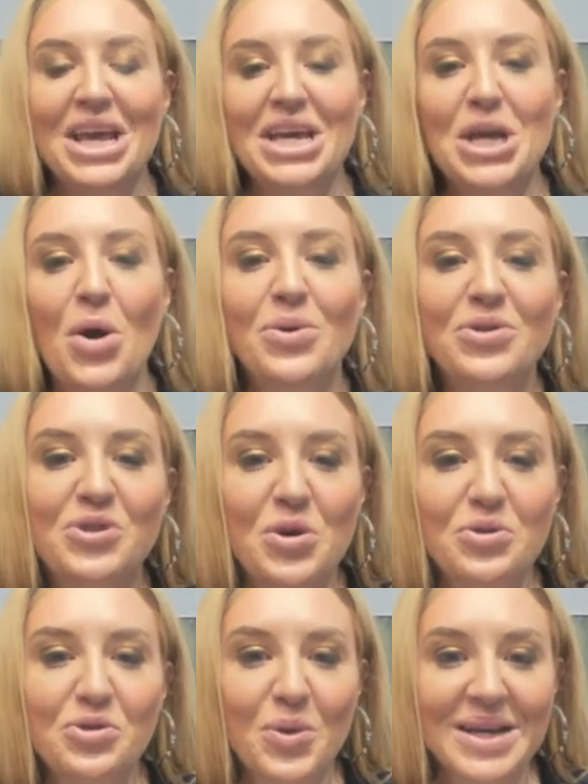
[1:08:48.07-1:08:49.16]
he always
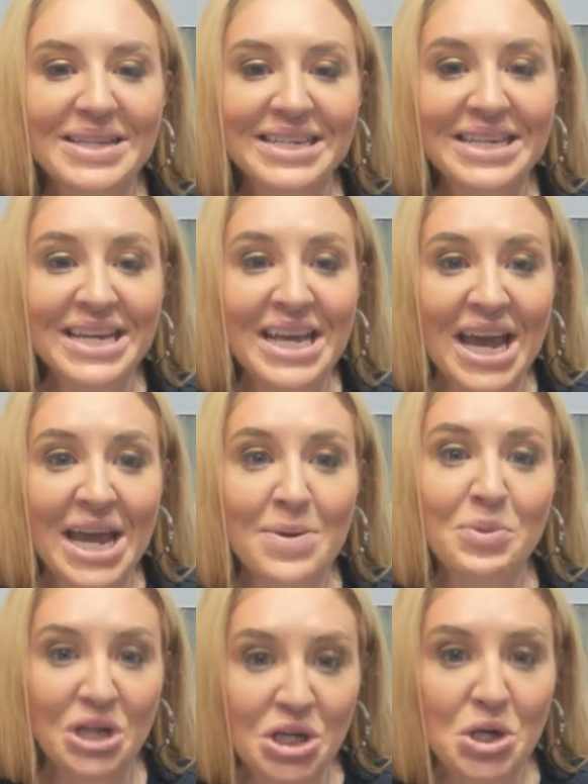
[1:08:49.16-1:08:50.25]
goes crazy in a game
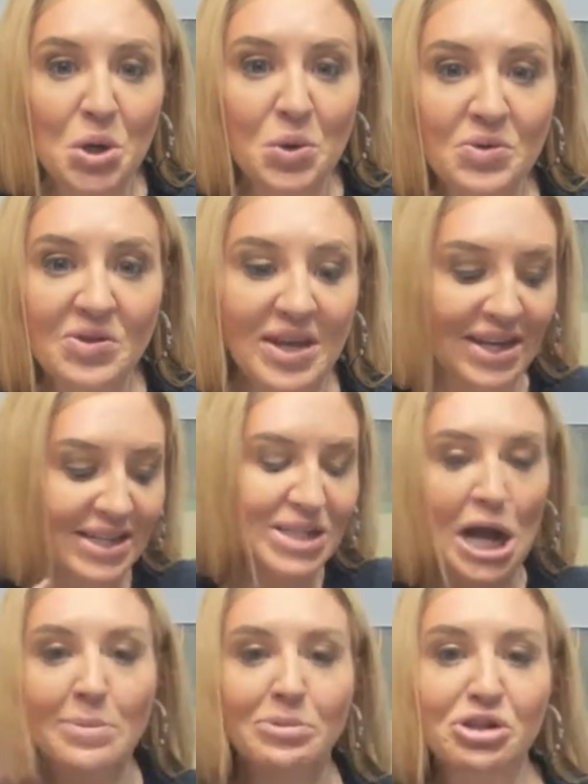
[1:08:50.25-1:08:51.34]
when he knows like it's
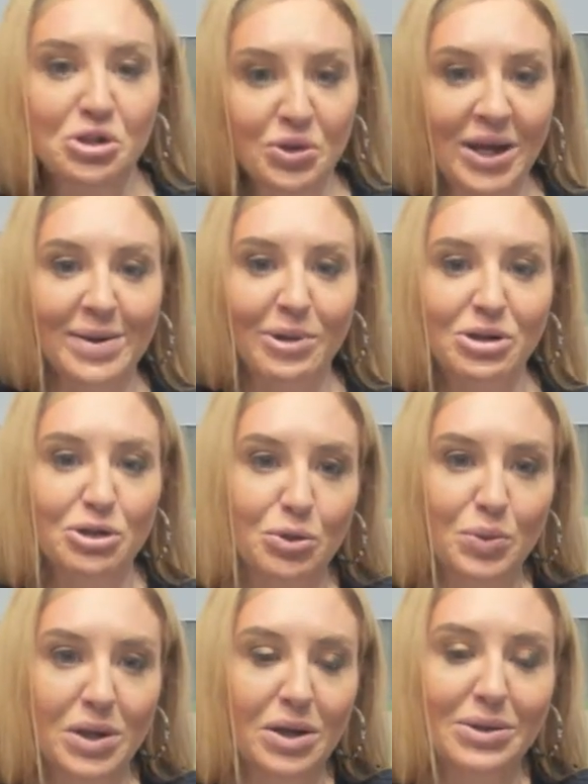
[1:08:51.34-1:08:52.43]
time to shoot like a bunch of
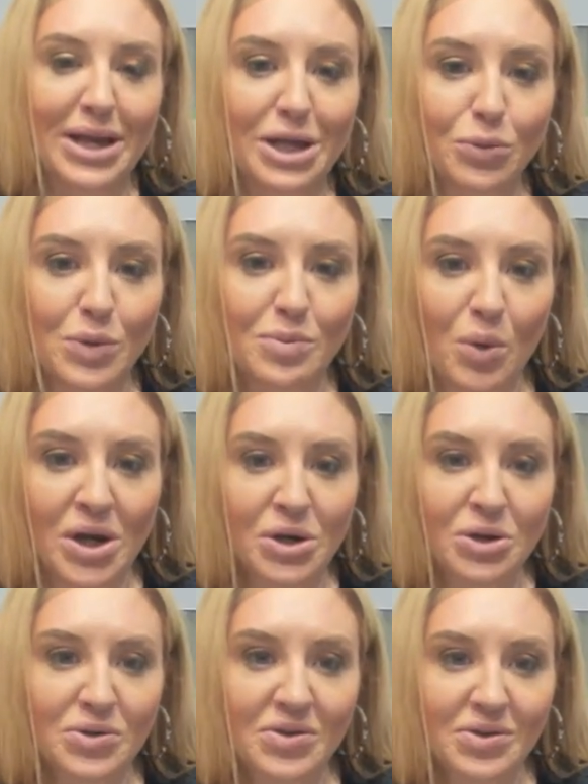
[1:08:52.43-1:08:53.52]
three like three
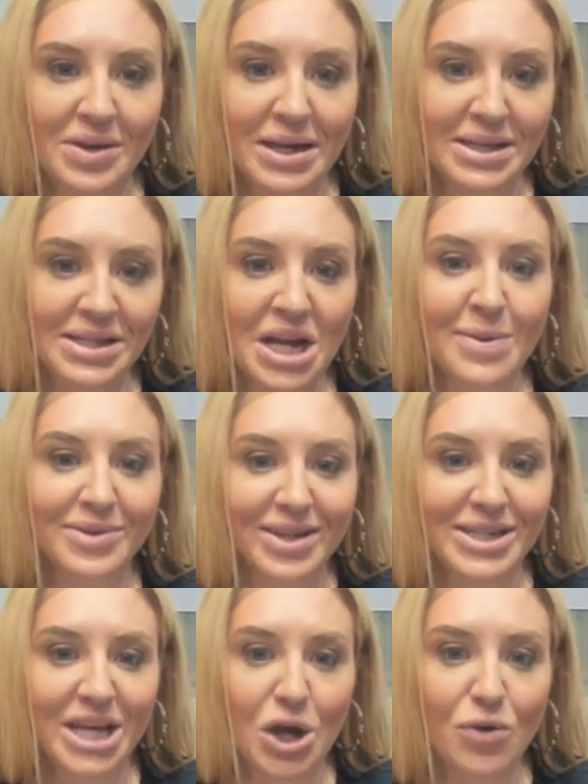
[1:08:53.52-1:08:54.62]
pointers and it's time to like
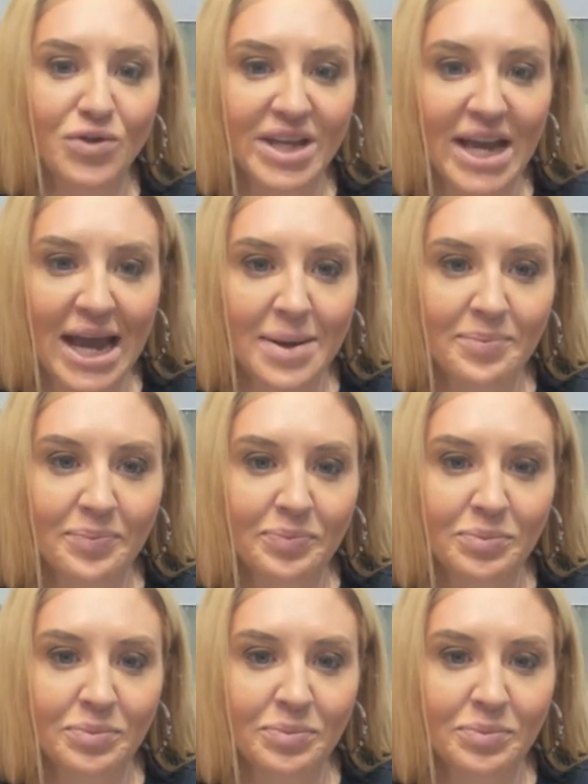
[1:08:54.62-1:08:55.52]
take over the game.